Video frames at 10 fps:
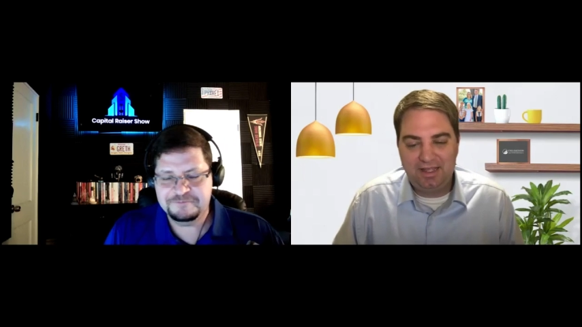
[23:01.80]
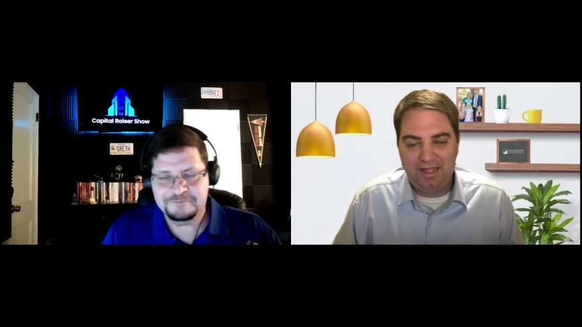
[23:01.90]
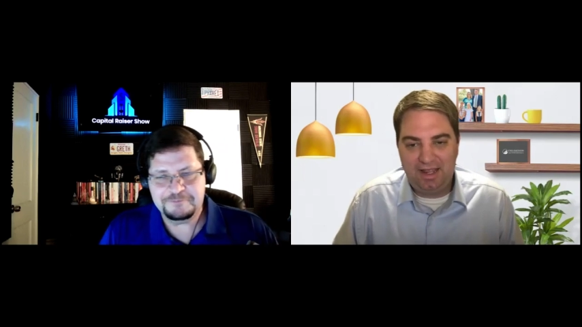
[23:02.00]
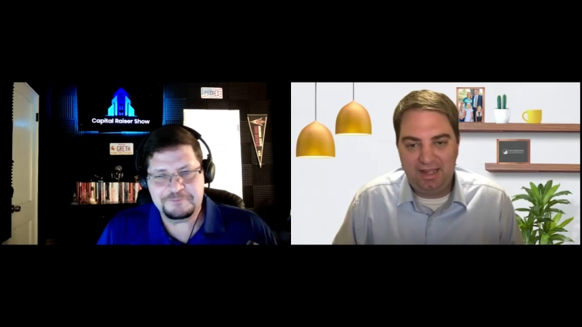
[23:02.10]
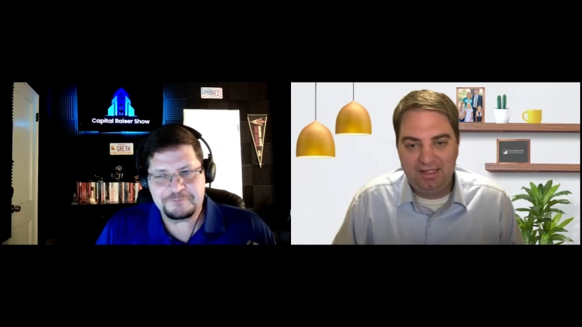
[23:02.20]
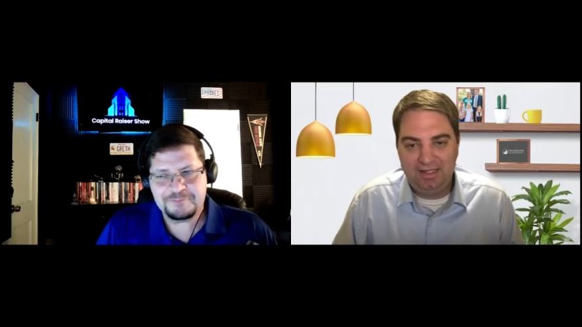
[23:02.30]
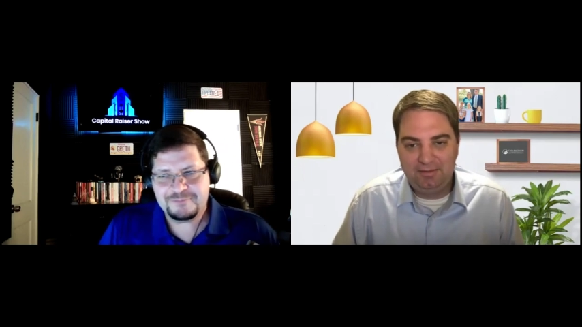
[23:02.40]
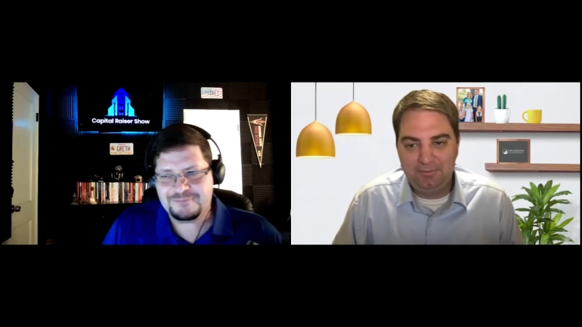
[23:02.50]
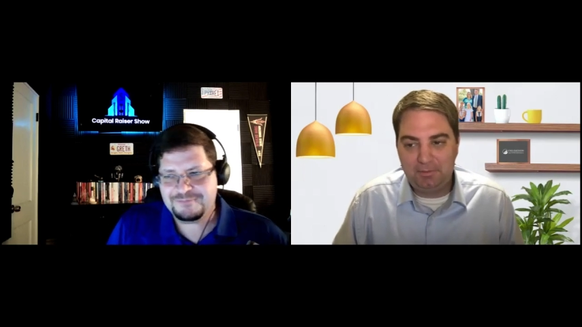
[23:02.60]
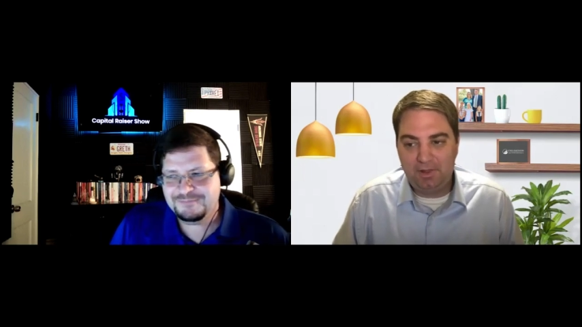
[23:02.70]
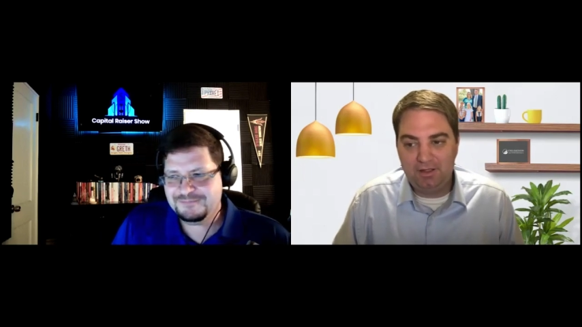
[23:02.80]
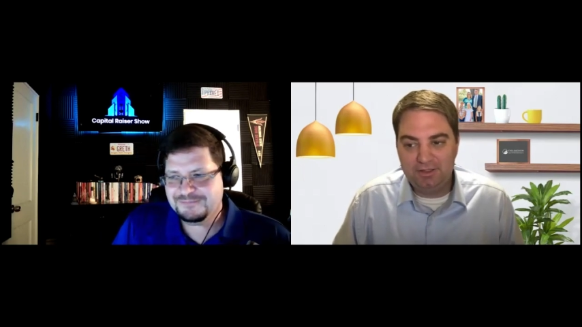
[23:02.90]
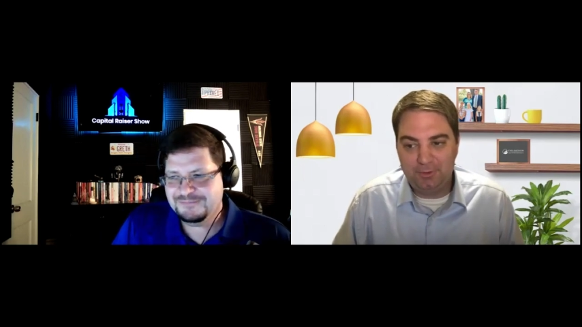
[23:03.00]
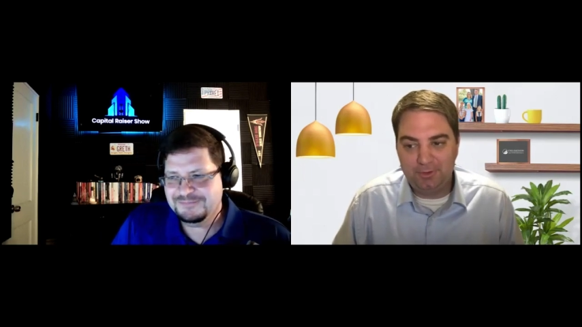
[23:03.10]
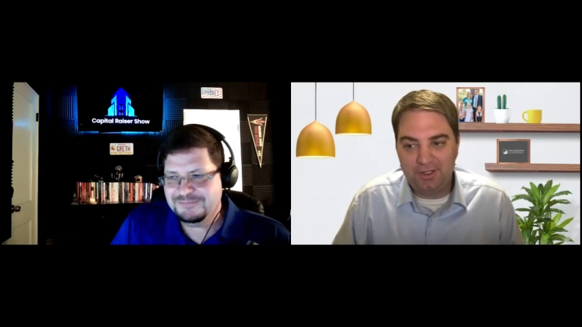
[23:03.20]
Speaker 1: Yeah, Andy
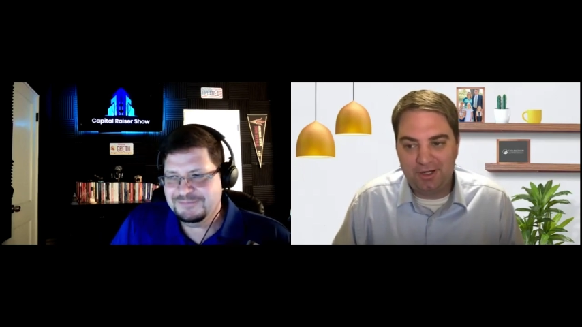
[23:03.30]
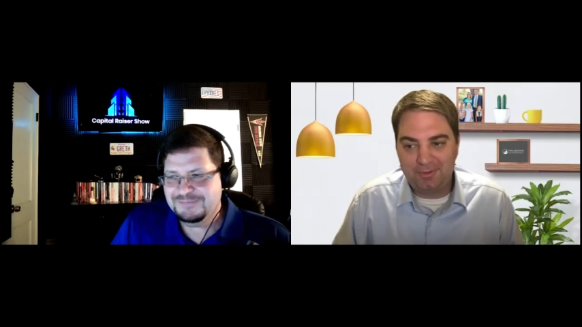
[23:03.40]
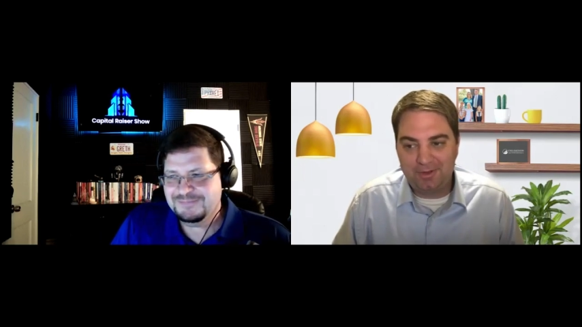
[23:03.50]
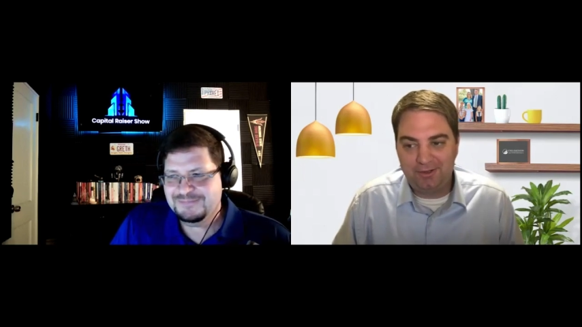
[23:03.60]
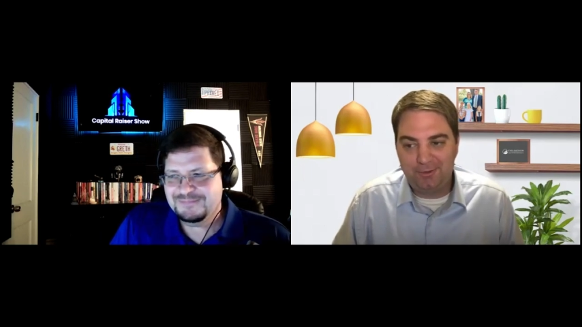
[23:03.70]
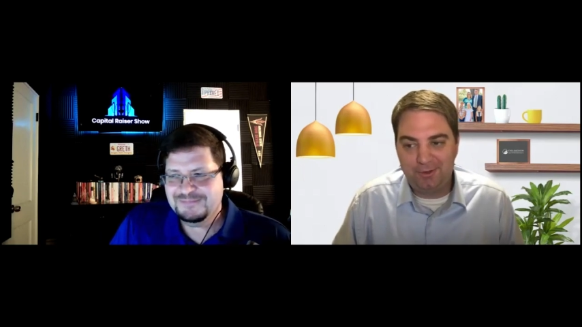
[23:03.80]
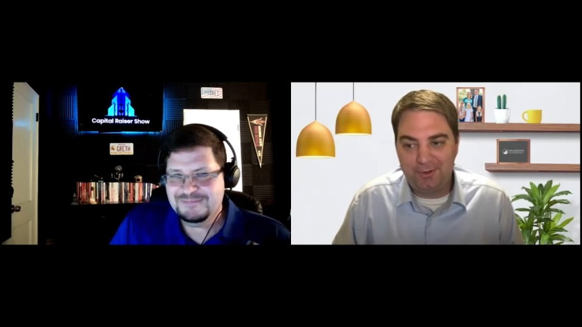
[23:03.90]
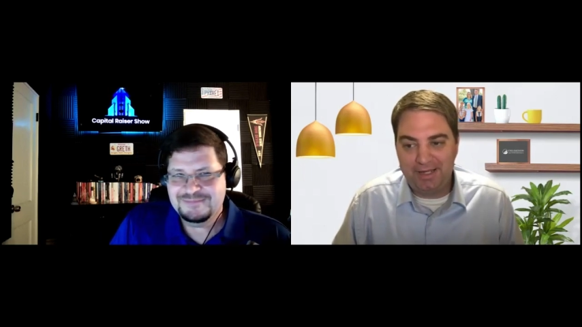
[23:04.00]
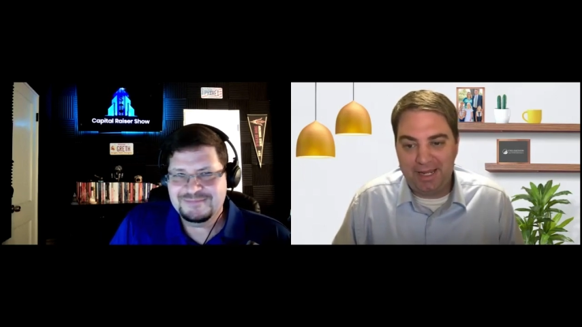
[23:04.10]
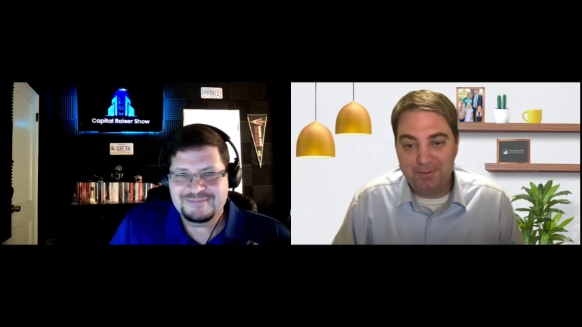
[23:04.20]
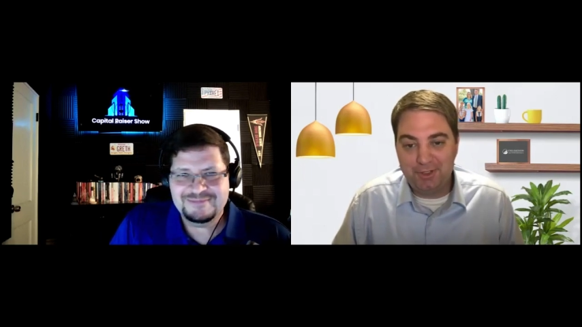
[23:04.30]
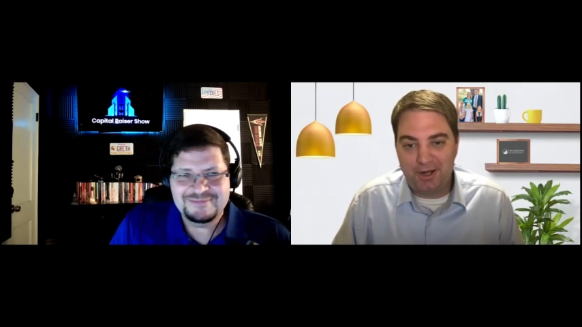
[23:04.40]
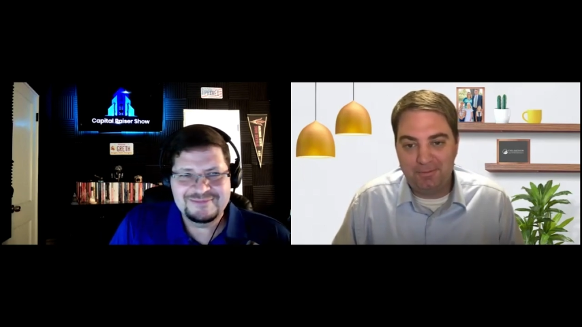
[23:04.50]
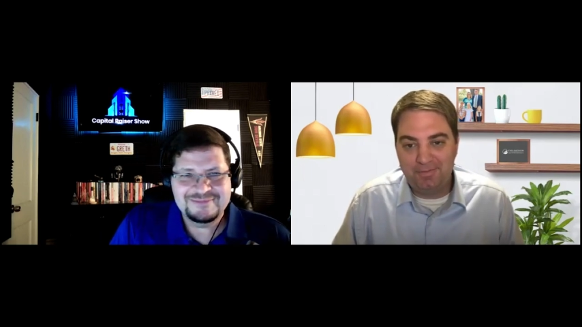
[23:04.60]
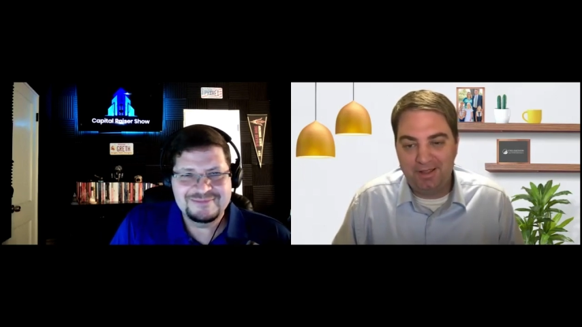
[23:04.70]
McMillan's who we're talking about here. We're doing name
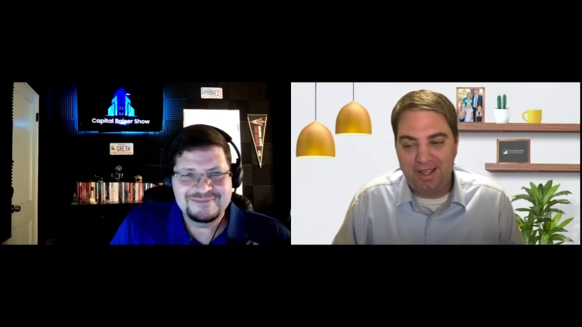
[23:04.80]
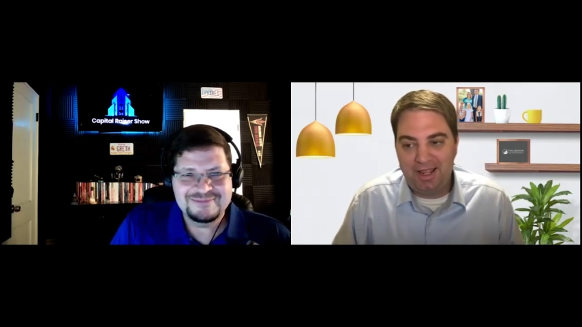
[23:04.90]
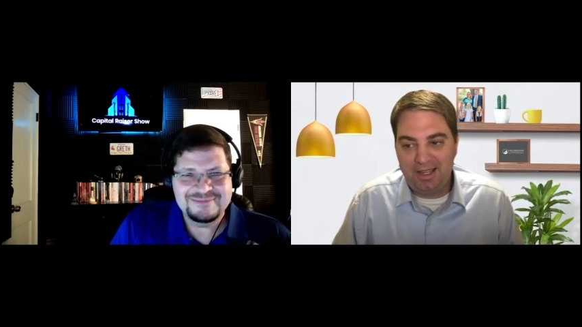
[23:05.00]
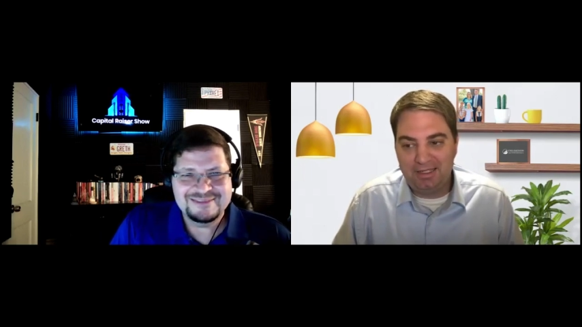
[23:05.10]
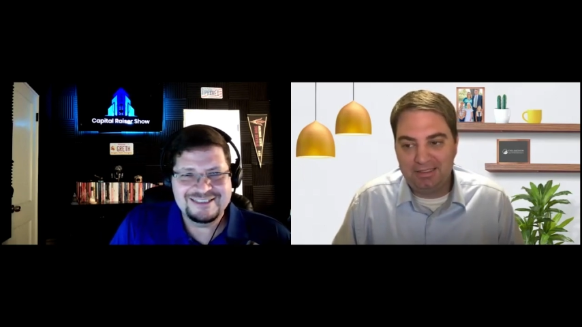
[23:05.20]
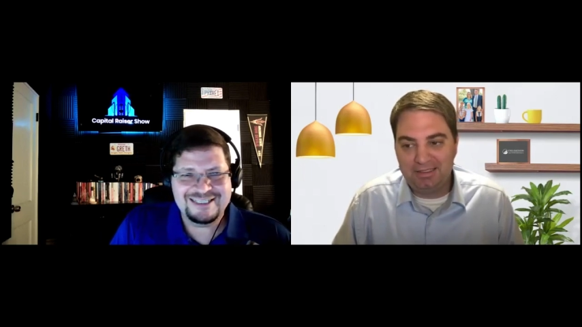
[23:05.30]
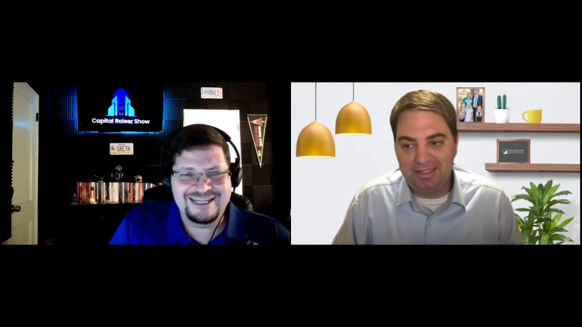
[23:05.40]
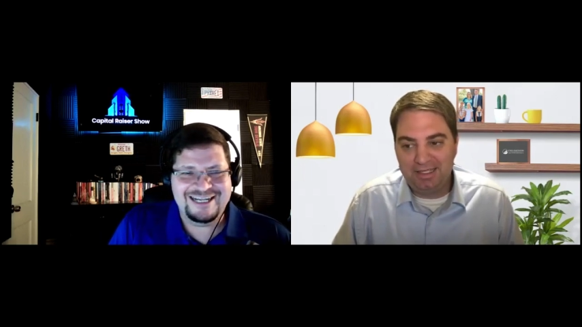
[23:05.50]
drop and